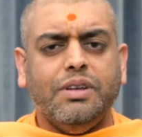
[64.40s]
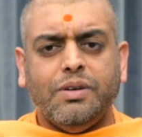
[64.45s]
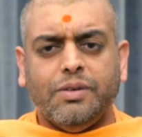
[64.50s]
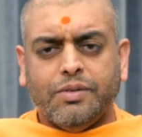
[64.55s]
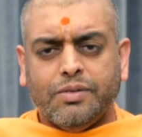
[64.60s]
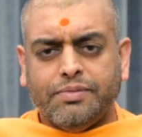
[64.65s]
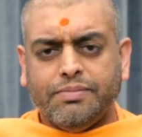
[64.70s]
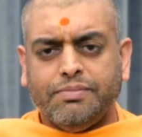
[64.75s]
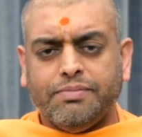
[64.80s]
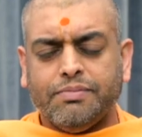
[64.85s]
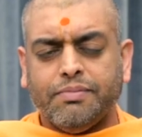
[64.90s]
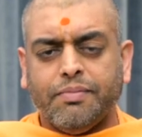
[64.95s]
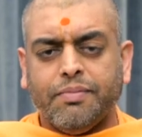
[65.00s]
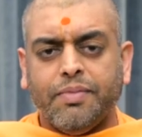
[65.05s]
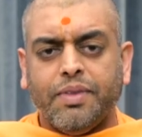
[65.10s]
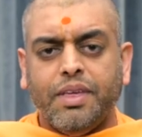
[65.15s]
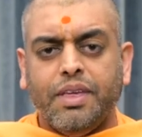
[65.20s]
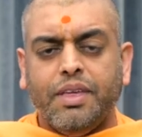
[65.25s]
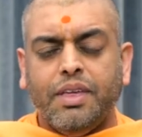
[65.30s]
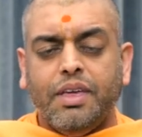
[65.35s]
know,
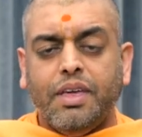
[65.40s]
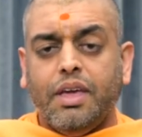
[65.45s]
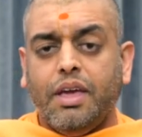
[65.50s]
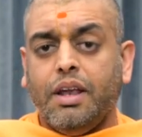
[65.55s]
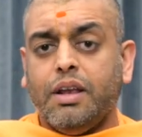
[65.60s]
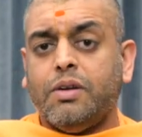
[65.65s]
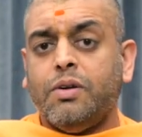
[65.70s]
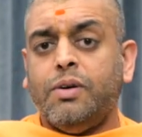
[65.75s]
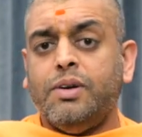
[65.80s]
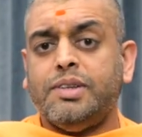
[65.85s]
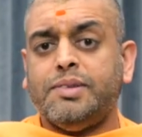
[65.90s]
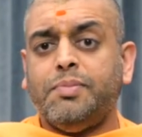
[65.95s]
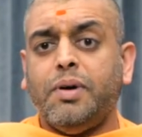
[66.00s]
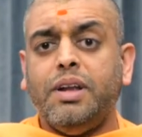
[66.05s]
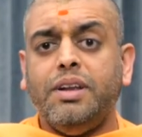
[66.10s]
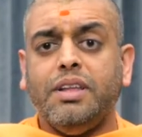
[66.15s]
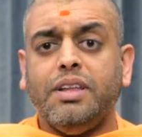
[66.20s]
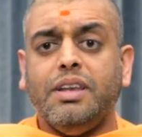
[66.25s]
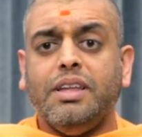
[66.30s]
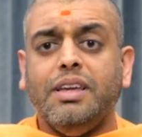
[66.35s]
and
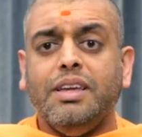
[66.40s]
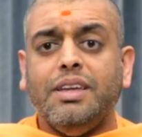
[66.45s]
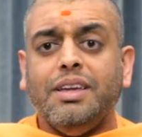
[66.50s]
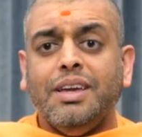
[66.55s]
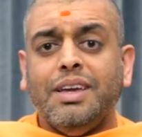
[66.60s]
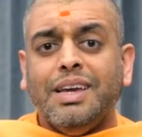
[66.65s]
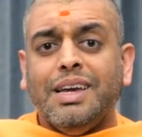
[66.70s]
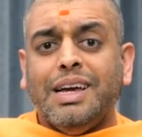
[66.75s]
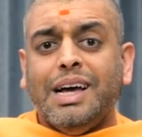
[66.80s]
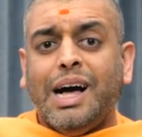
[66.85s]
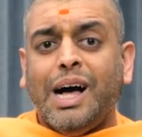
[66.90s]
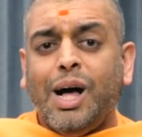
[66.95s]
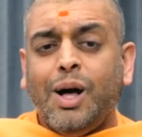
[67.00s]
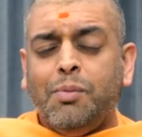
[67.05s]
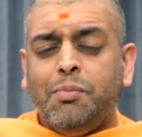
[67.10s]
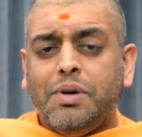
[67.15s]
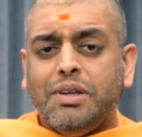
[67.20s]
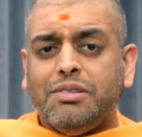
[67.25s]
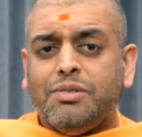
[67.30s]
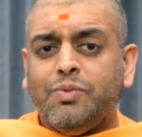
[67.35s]
correspondingly,
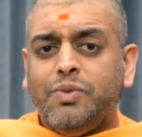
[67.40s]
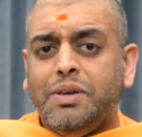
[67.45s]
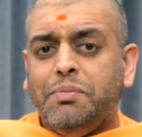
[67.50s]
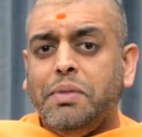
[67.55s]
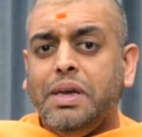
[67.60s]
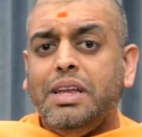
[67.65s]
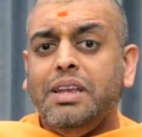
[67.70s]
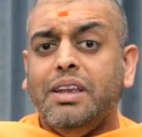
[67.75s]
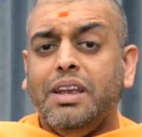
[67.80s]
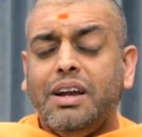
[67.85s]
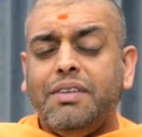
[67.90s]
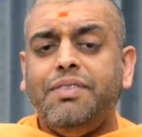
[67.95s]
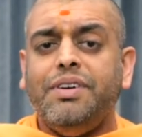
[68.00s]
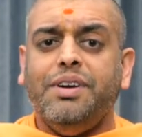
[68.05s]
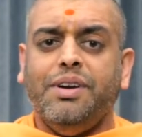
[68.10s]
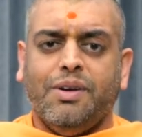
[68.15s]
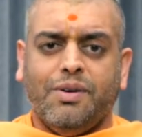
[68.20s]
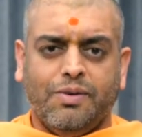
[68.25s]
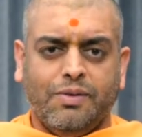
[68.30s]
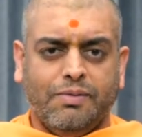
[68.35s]
how much we may
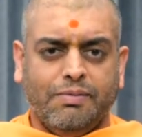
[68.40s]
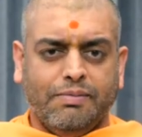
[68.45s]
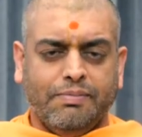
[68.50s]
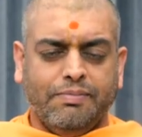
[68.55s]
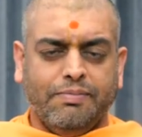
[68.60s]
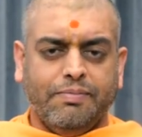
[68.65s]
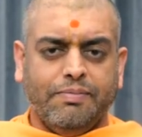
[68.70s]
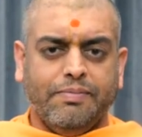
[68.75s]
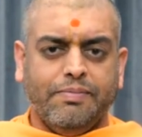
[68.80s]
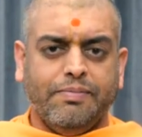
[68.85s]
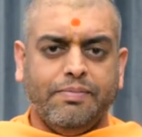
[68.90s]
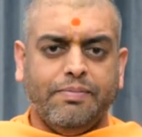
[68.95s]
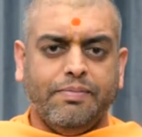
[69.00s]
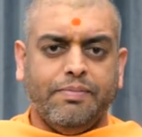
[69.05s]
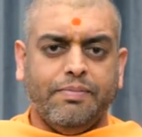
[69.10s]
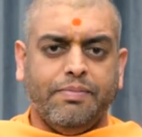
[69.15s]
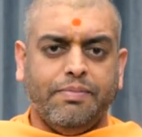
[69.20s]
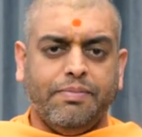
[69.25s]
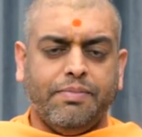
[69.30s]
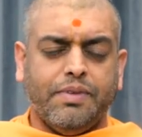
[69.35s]
never know.
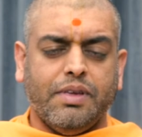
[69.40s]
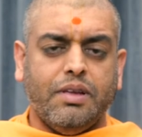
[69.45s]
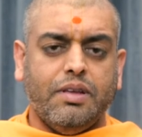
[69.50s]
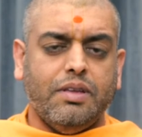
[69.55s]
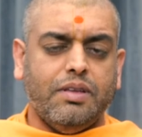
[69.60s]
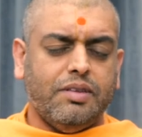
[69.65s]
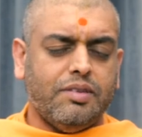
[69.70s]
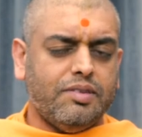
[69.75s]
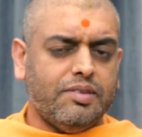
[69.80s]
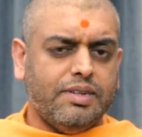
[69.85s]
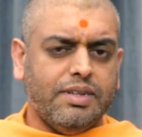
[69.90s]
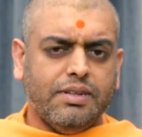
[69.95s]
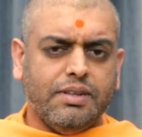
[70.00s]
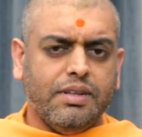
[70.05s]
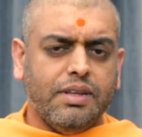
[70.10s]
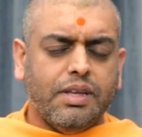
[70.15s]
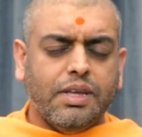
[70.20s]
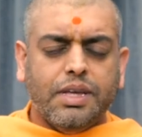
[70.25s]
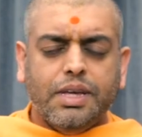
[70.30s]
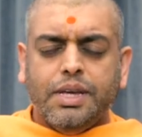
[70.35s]

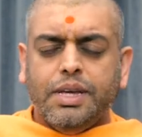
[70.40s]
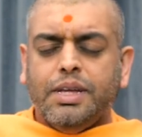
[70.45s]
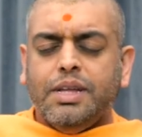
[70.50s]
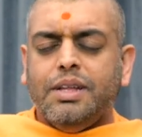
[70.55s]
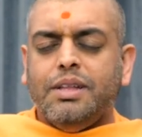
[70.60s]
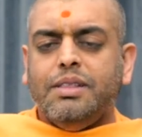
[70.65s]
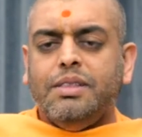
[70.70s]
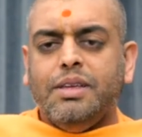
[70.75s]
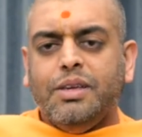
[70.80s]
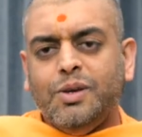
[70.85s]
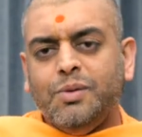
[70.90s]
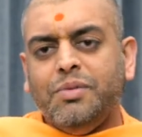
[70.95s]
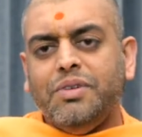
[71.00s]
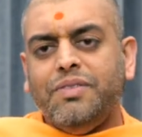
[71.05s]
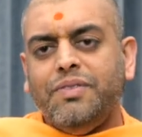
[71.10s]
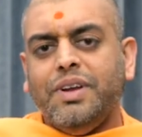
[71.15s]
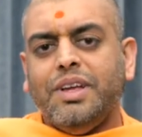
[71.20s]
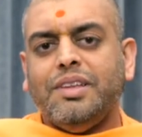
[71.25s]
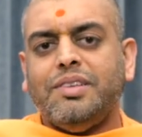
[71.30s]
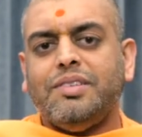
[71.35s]
Still, the
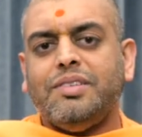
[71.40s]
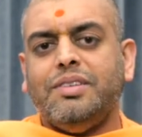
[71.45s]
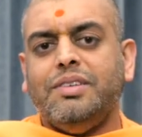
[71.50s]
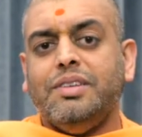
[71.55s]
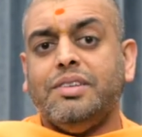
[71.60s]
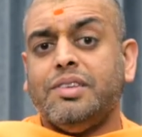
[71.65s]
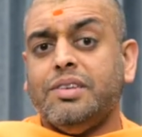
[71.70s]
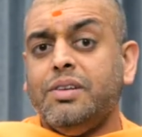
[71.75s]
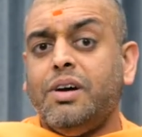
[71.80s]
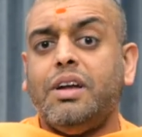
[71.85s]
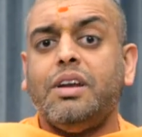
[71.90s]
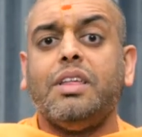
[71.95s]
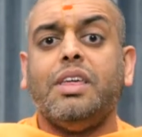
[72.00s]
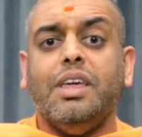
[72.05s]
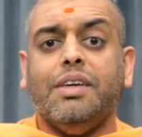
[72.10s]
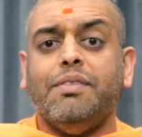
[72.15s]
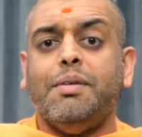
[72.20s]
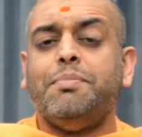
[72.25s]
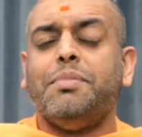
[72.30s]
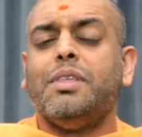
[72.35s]
human race does not
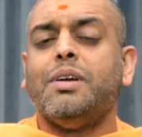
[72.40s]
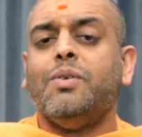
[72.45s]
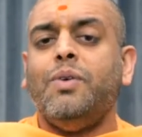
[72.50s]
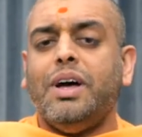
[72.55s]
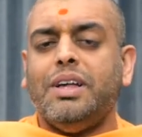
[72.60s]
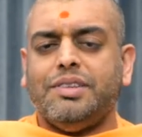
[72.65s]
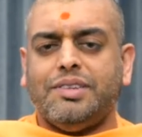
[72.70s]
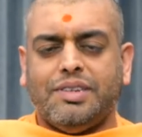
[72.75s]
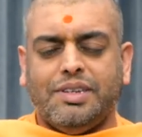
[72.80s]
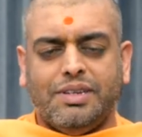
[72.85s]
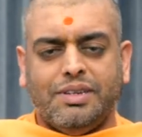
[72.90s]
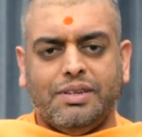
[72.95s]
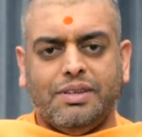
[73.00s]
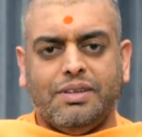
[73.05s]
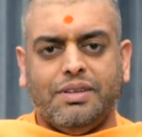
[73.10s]
give up the quest.